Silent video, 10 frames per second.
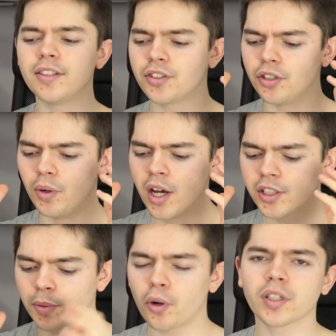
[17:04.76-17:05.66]
into
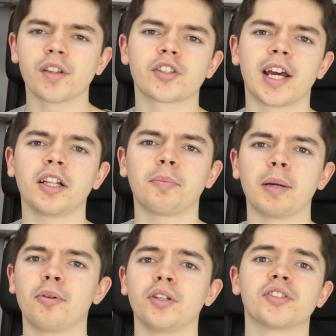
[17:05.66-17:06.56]
supporting the channel
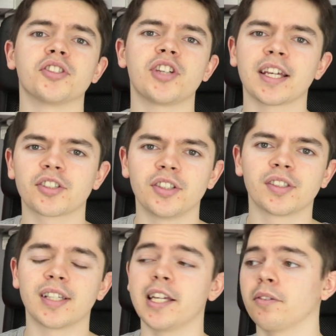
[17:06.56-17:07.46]
by putting
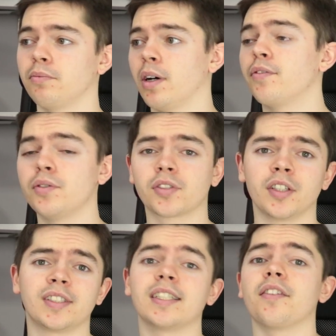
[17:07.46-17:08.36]
suggestions, saying whether you
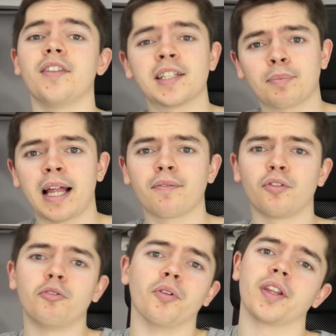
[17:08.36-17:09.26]
consider this
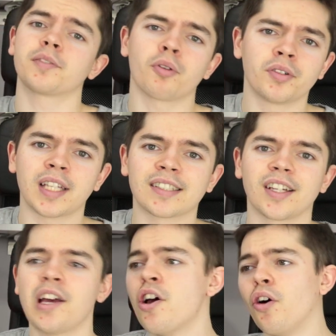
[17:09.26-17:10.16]
platform or this
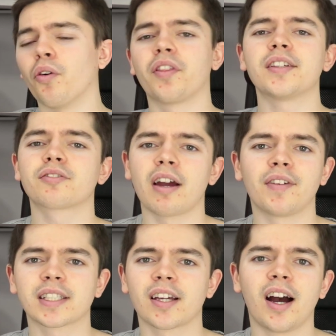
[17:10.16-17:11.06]
processor or this
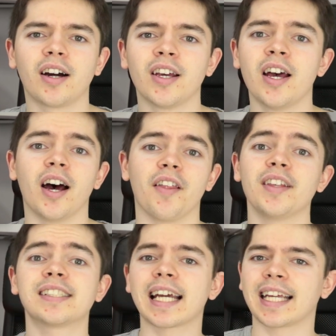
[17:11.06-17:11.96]
graphics card,
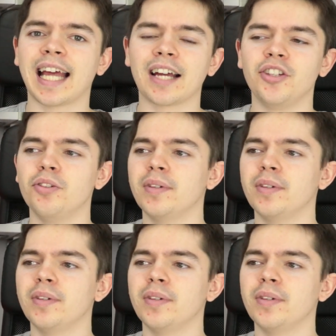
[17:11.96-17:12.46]
this secondhand